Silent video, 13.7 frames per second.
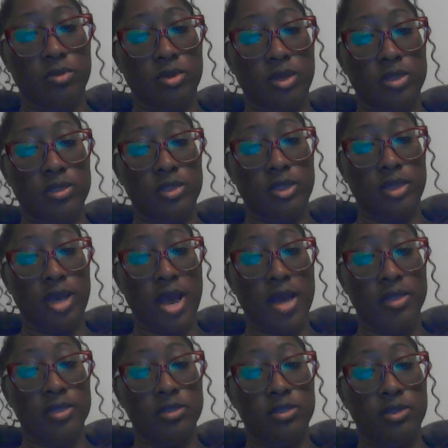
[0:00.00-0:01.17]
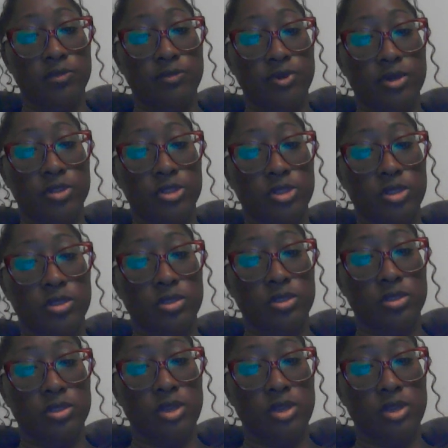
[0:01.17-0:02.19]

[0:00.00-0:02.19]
the cognitive functions